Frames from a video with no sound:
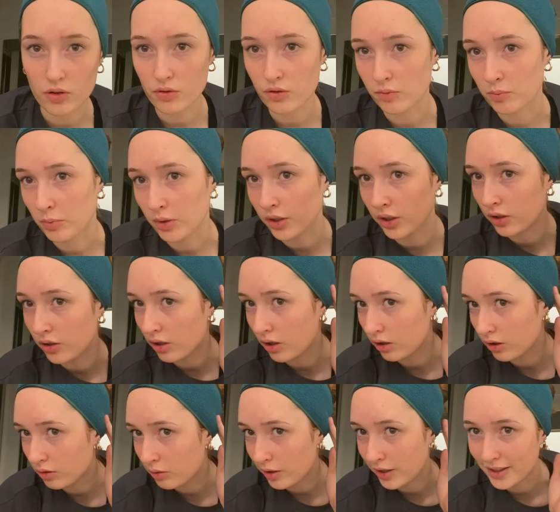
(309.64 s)
on but you
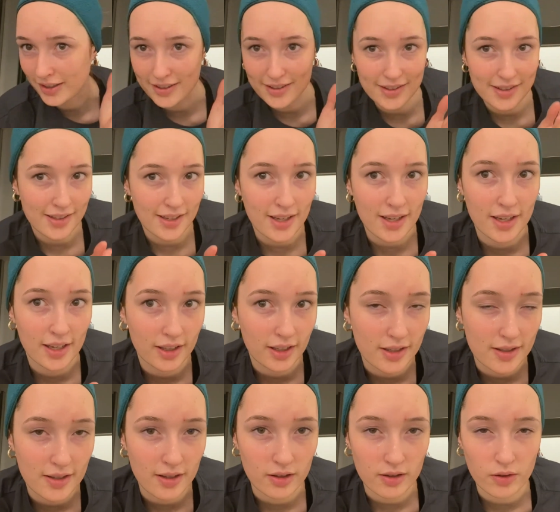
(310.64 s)
can't quite see it
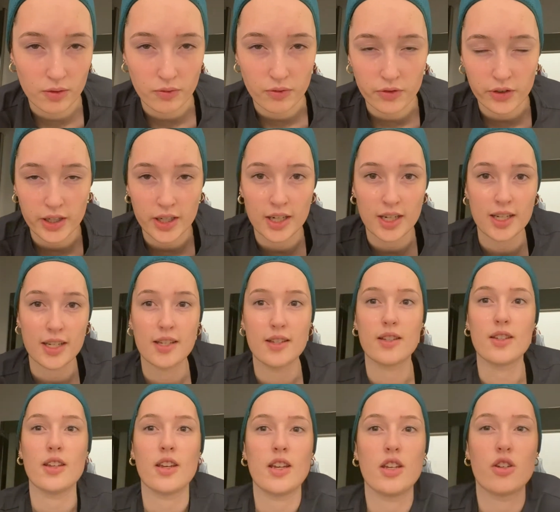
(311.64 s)
because it's a really
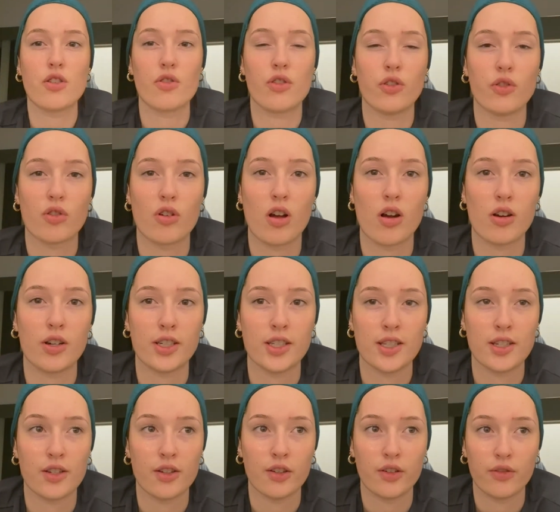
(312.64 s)
see-through
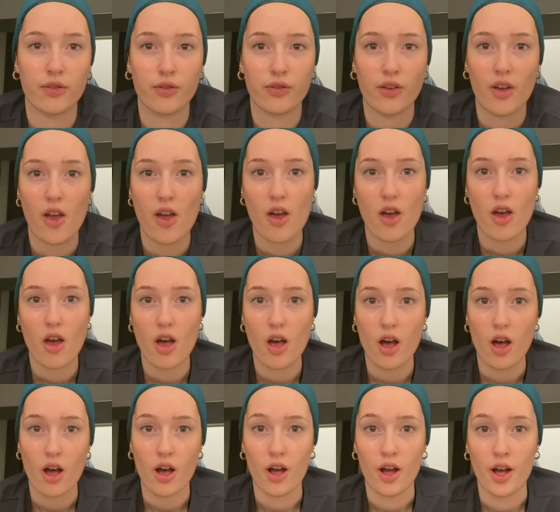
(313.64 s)
kind of
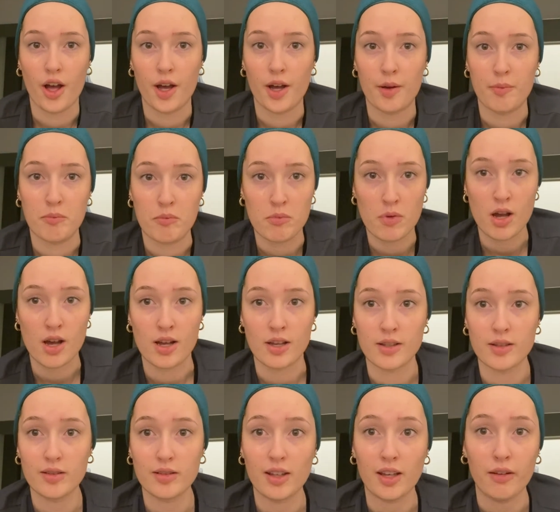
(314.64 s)
um,
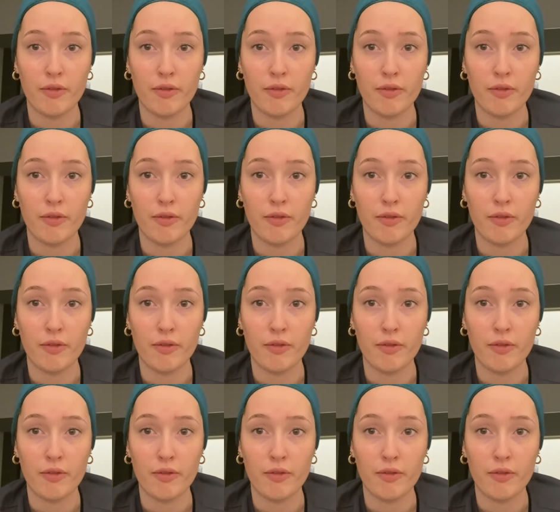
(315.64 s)
mask.